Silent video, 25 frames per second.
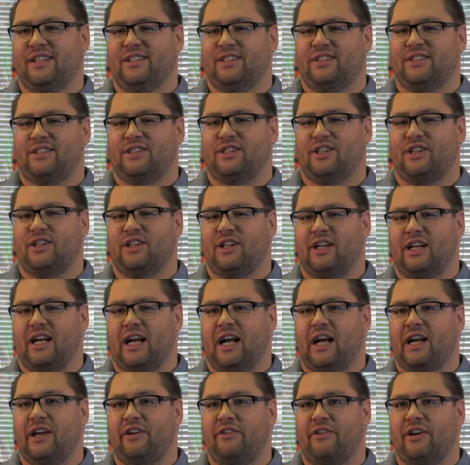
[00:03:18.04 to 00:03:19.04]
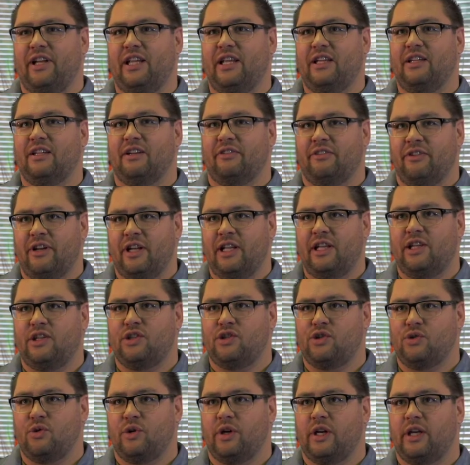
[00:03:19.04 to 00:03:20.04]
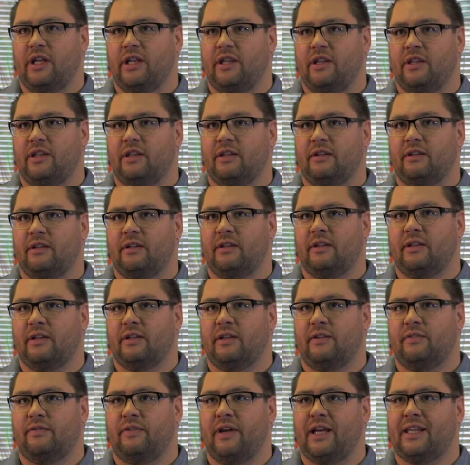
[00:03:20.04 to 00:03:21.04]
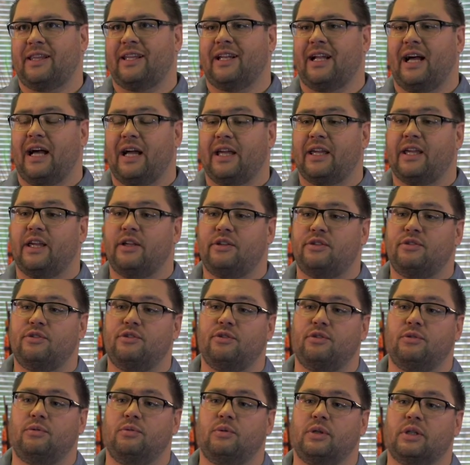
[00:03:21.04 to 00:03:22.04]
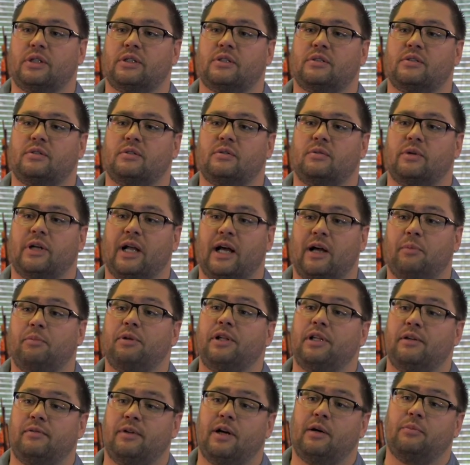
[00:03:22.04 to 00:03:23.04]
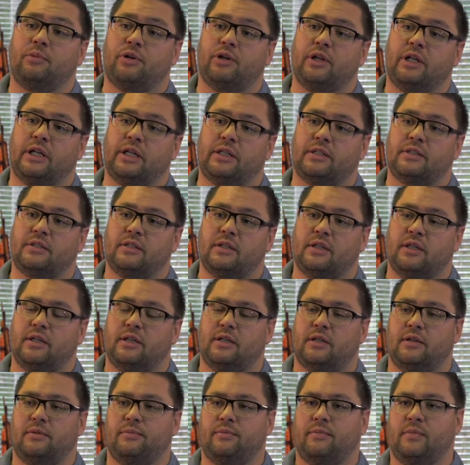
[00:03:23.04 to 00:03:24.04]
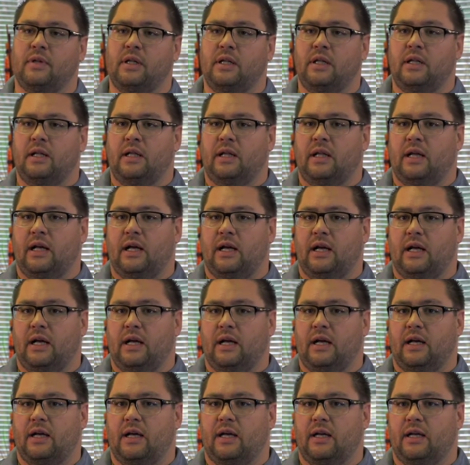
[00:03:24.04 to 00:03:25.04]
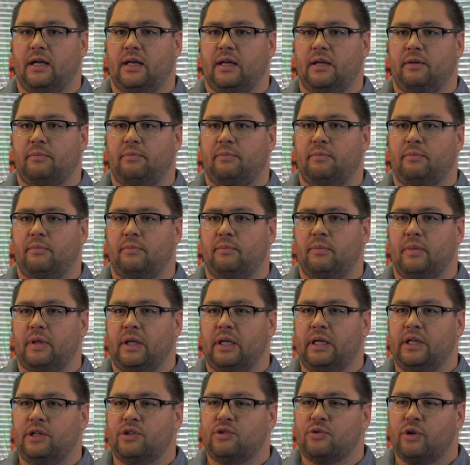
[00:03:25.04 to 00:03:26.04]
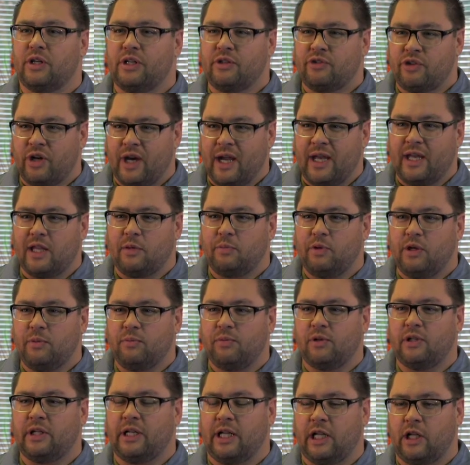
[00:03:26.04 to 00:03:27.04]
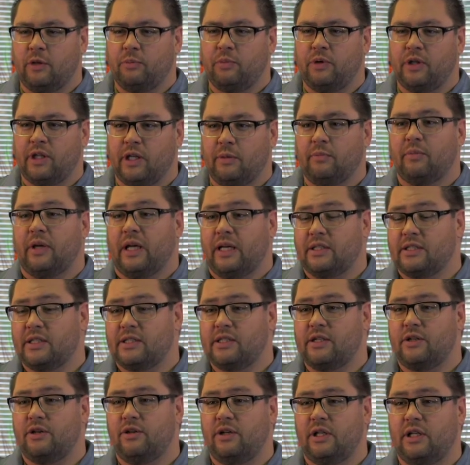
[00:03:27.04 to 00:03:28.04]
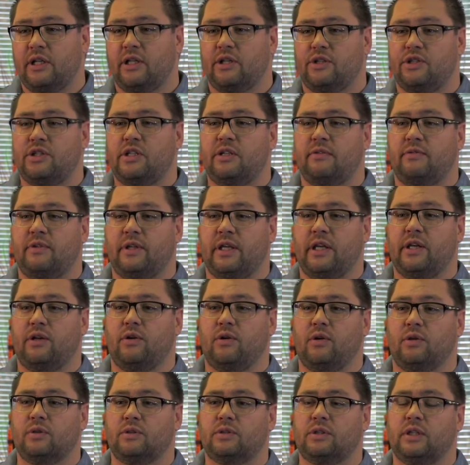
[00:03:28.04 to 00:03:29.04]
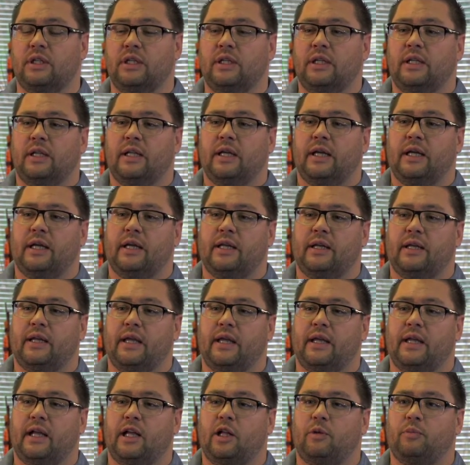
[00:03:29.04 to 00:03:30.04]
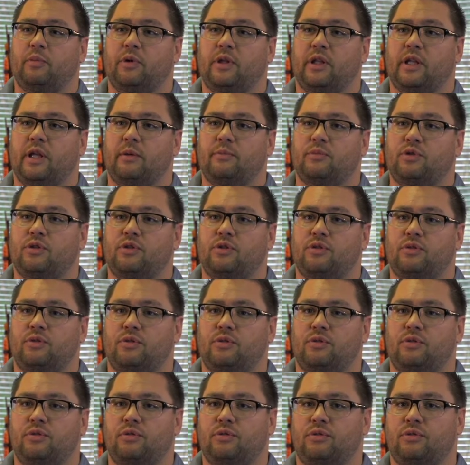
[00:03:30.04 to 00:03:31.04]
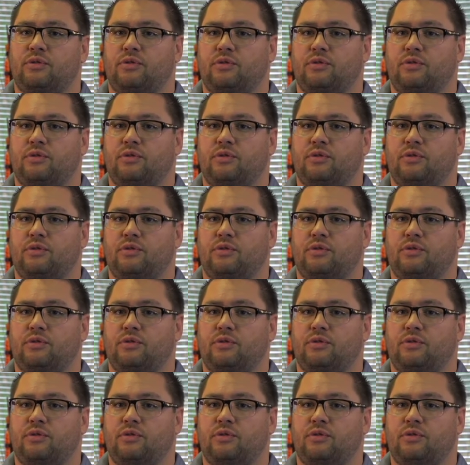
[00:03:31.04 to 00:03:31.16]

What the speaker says: So I really enjoy the fact that I get to do what I believe I'm good at. I enjoy training people and helping them, as I said earlier, achieve their goals, and helping them to